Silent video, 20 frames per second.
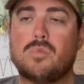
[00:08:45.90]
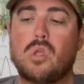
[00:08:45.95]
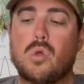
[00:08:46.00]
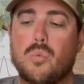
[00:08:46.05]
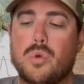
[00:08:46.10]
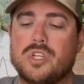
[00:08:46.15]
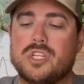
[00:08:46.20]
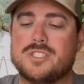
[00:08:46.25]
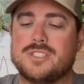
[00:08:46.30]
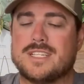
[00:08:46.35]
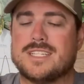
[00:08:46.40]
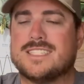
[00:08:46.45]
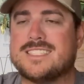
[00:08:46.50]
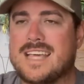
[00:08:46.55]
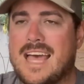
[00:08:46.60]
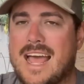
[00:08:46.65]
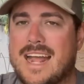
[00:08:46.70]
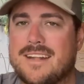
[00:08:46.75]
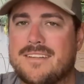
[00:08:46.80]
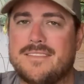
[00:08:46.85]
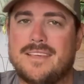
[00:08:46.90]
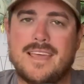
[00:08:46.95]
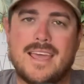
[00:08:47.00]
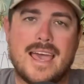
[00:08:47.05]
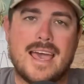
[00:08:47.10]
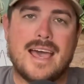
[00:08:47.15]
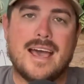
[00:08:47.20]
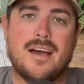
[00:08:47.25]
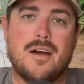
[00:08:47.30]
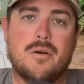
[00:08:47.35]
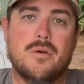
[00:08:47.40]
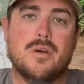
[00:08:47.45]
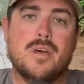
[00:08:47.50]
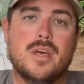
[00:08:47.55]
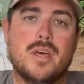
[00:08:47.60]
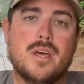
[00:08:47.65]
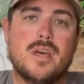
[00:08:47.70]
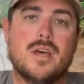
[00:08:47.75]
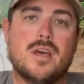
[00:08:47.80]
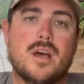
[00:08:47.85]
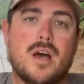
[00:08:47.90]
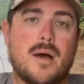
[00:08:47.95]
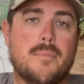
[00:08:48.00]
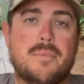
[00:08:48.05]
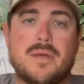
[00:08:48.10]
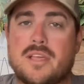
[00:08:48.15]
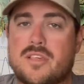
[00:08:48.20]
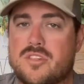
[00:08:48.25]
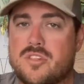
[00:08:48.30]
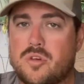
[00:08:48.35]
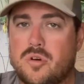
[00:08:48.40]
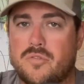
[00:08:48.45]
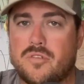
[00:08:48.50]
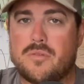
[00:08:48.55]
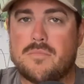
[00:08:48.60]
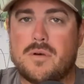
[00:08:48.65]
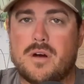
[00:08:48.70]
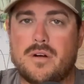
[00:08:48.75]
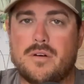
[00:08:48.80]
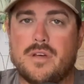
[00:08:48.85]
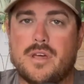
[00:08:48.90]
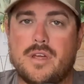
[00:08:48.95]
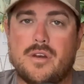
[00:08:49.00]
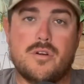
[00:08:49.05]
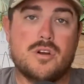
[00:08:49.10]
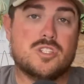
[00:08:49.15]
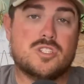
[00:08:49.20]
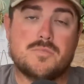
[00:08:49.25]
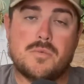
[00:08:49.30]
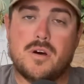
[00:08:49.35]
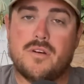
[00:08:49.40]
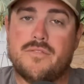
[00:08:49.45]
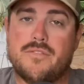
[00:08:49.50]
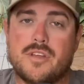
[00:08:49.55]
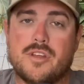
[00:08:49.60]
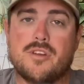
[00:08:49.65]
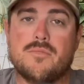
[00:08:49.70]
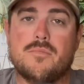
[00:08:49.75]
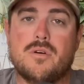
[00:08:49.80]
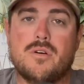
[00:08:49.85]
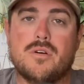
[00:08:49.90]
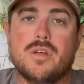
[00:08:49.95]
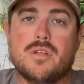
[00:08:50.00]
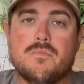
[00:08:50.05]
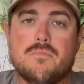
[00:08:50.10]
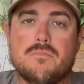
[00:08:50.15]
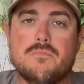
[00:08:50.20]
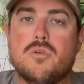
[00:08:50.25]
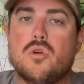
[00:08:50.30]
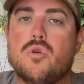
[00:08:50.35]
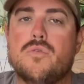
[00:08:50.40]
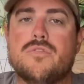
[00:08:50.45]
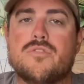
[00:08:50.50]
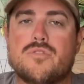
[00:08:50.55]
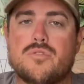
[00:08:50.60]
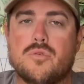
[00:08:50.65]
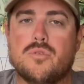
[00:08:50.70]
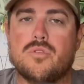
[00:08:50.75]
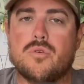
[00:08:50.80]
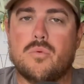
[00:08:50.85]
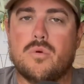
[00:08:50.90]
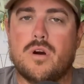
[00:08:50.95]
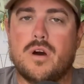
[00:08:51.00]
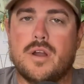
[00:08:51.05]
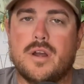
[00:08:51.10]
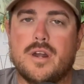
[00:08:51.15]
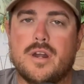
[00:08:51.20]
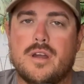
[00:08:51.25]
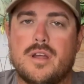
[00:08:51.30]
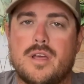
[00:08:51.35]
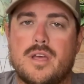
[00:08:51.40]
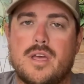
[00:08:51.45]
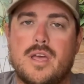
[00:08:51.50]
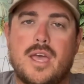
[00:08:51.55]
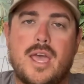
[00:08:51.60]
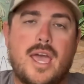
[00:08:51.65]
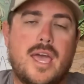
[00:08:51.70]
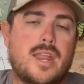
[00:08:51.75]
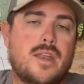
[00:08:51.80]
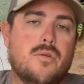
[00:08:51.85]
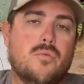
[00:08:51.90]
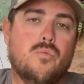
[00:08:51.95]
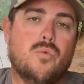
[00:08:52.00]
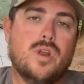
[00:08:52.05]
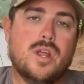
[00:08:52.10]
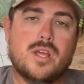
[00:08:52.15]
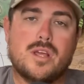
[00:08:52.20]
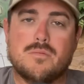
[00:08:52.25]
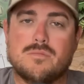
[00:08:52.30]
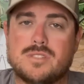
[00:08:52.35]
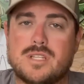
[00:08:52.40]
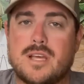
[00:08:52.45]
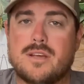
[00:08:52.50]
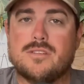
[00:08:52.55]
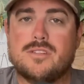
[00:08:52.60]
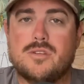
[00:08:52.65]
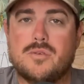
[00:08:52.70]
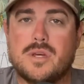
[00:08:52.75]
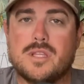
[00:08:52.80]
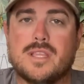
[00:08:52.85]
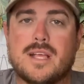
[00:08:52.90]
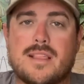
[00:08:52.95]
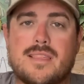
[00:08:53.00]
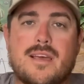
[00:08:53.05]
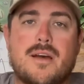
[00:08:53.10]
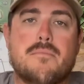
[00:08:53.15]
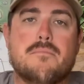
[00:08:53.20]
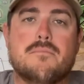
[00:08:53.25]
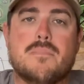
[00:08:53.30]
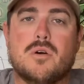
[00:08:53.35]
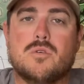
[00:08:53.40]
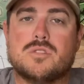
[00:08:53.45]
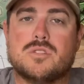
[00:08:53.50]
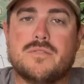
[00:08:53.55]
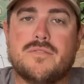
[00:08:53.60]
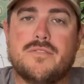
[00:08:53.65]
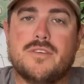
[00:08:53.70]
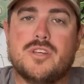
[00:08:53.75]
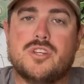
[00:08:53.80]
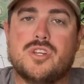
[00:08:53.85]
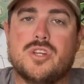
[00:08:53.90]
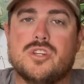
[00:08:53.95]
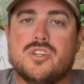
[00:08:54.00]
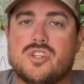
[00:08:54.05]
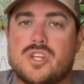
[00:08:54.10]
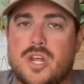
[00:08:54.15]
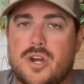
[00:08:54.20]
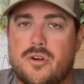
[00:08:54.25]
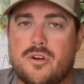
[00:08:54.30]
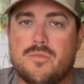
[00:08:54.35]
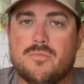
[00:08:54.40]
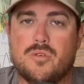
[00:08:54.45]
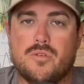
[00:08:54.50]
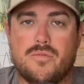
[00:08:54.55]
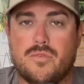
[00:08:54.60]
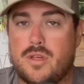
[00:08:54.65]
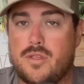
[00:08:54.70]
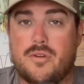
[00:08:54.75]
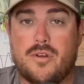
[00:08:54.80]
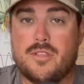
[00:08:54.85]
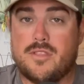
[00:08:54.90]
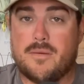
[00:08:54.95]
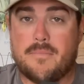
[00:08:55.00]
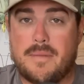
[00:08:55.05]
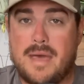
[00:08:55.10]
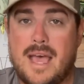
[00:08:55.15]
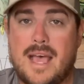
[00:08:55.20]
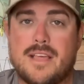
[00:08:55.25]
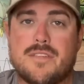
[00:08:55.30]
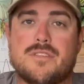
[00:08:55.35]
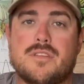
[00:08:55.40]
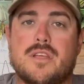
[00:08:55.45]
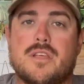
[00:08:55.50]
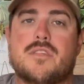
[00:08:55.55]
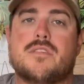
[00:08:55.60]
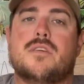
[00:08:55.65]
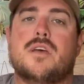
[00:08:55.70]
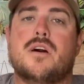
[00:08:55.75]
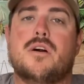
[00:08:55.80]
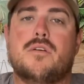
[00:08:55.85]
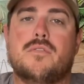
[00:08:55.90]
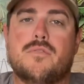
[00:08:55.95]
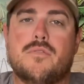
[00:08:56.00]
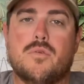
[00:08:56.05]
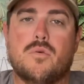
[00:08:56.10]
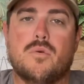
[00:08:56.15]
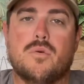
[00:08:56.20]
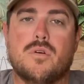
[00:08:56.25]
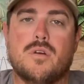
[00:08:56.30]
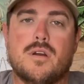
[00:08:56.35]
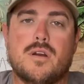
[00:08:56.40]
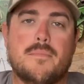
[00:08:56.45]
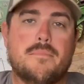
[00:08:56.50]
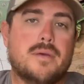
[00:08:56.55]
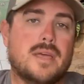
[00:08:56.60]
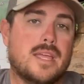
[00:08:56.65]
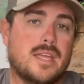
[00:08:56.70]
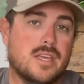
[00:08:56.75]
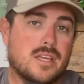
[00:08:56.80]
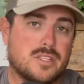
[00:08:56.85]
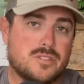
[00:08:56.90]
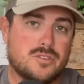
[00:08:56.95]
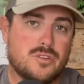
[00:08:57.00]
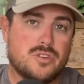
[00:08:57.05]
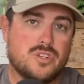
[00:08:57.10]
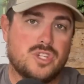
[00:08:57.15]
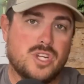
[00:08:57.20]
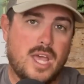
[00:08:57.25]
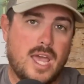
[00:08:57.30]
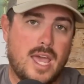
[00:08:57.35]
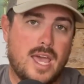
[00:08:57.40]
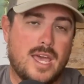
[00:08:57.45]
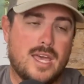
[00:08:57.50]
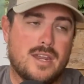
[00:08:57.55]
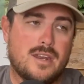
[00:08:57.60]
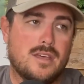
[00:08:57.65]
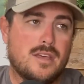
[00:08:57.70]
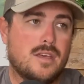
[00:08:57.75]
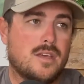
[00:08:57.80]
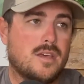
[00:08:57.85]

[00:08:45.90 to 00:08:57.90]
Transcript: which is exactly how a big silver mullet or a small finger mullet moves through the water. And when it comes down to it, that's how most fish in general move, whether it's a bass in itself or a big gizzard shad,